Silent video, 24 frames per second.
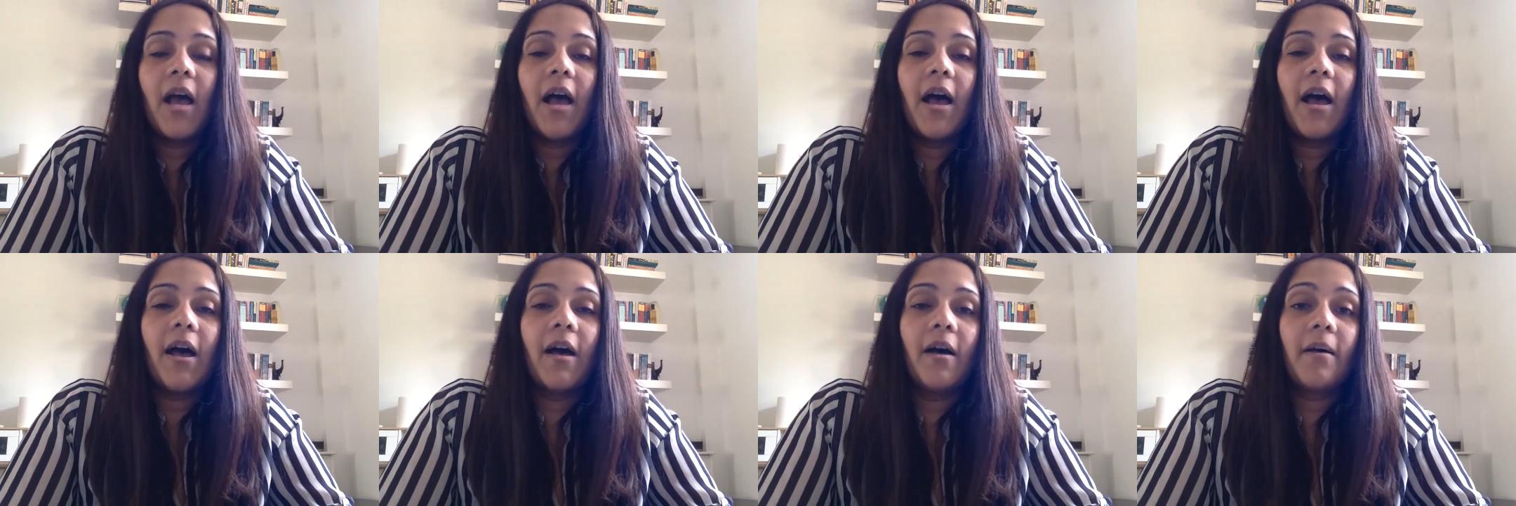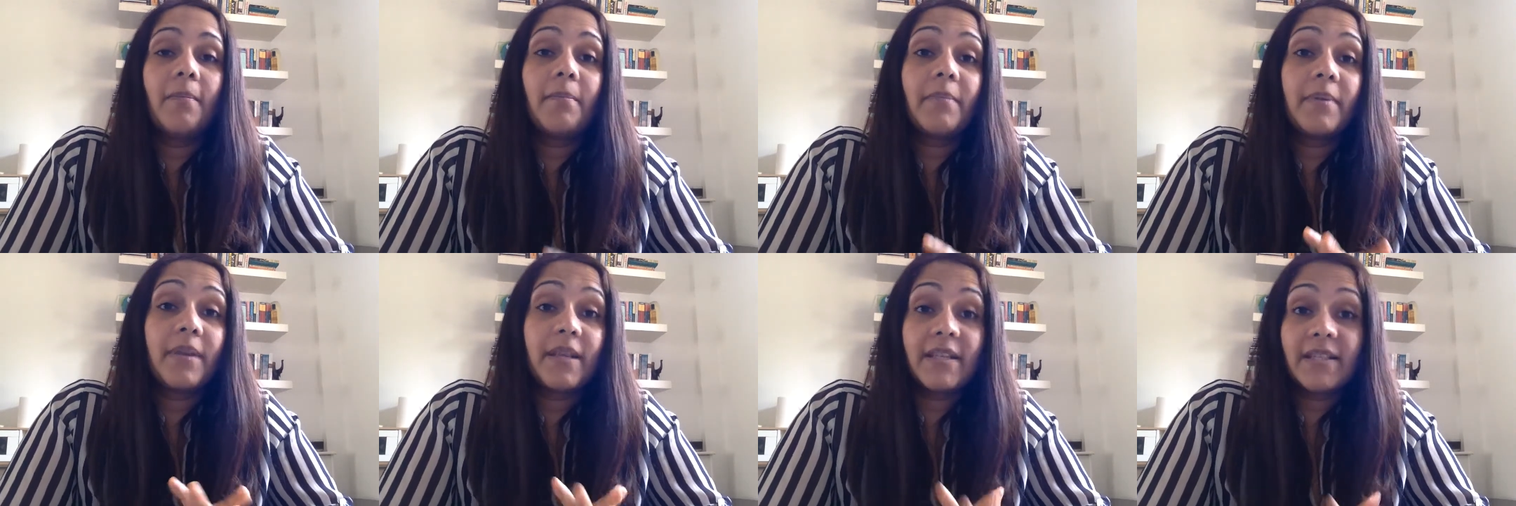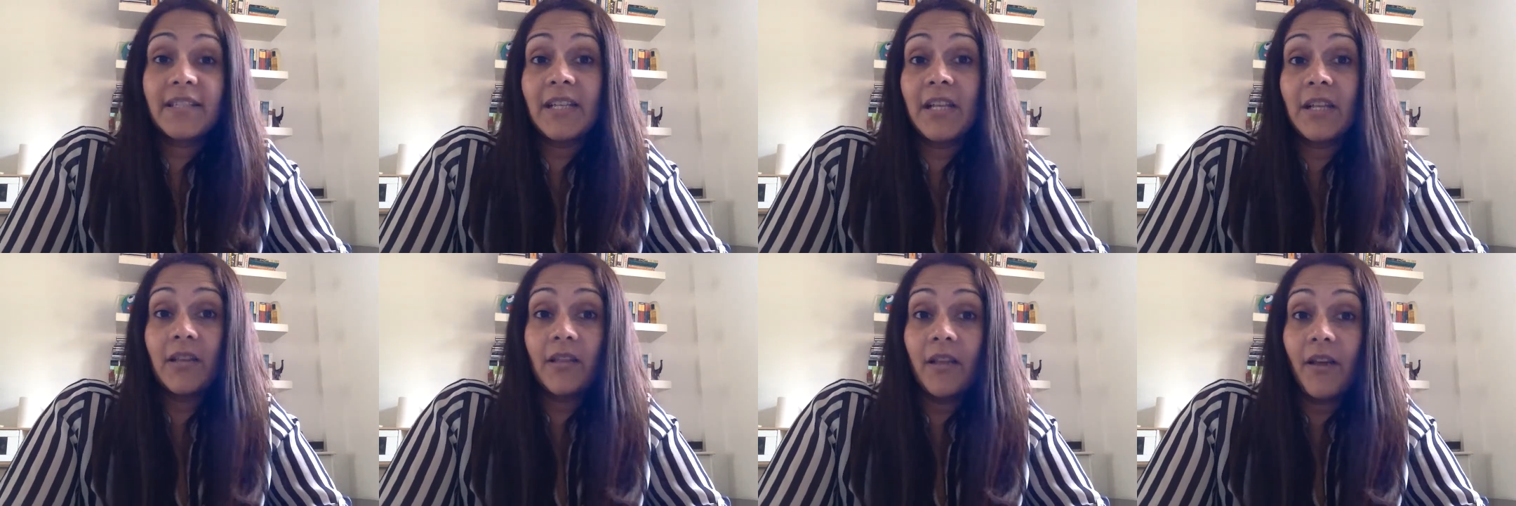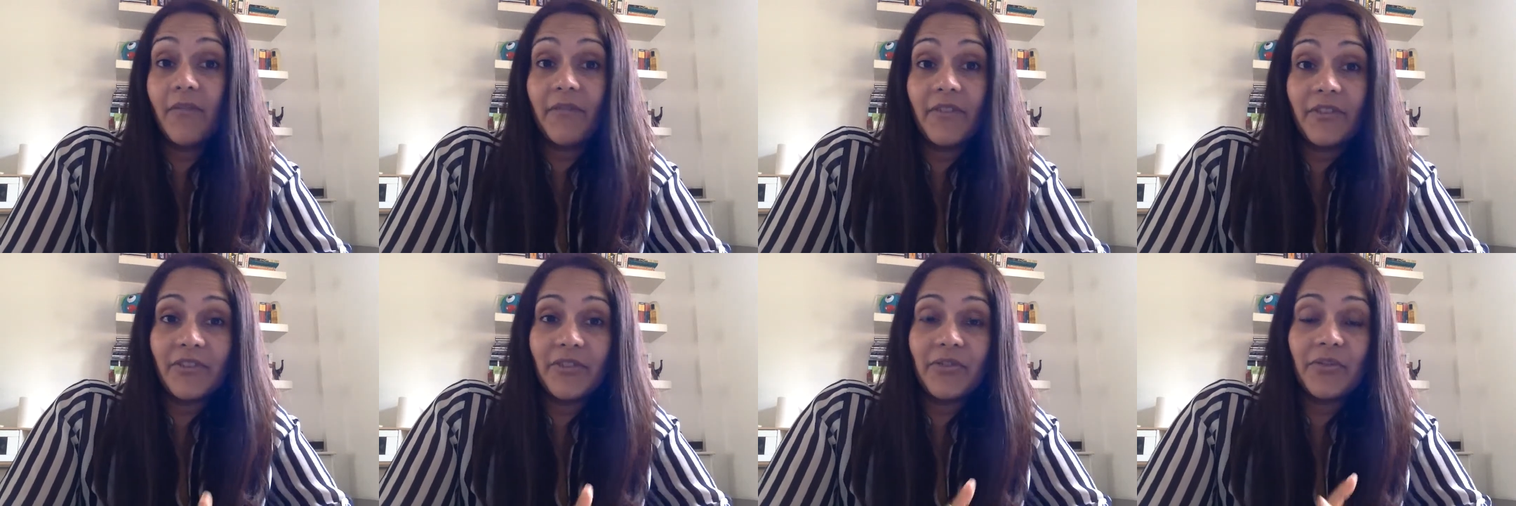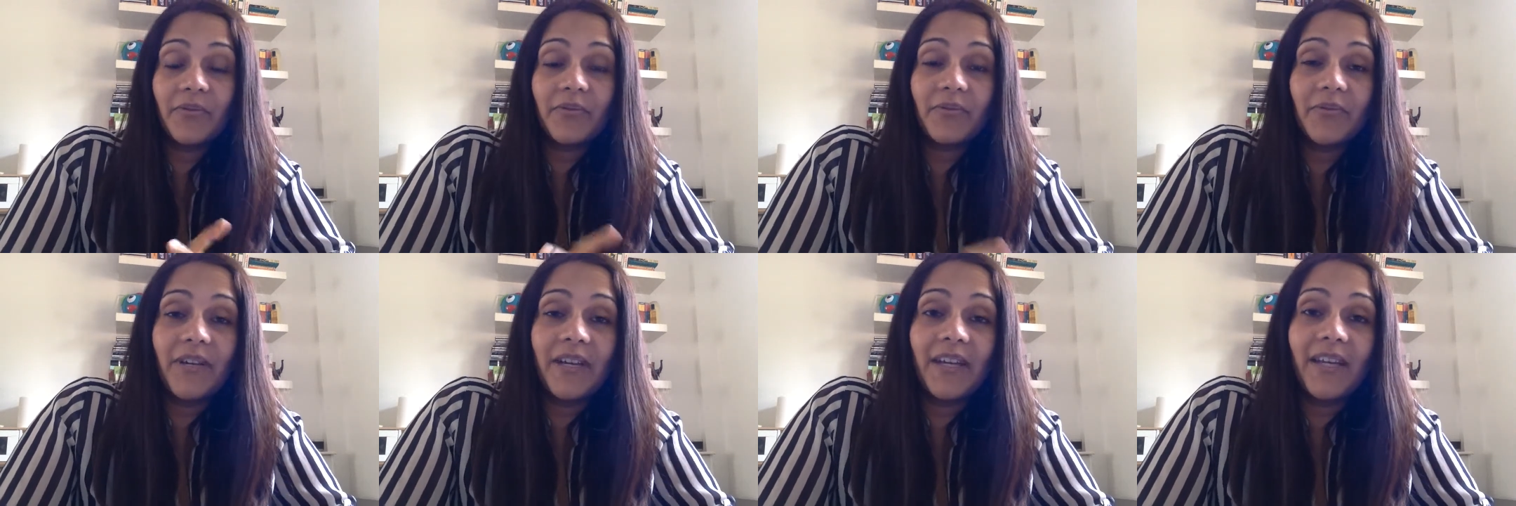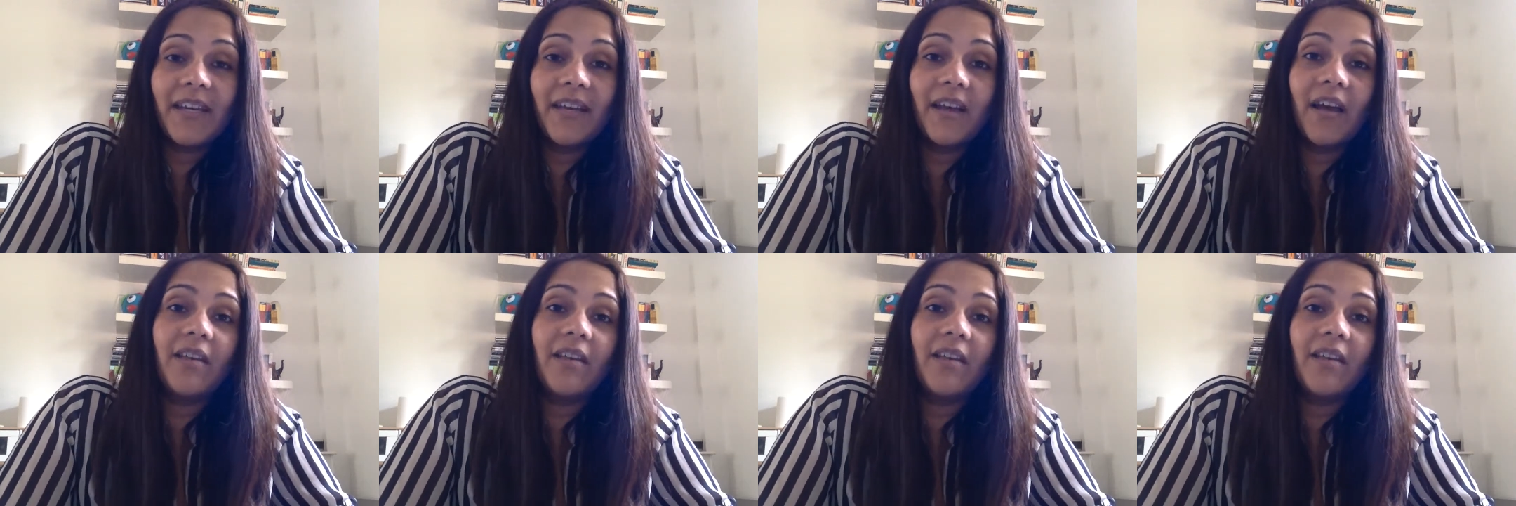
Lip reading: But I still love the jewellery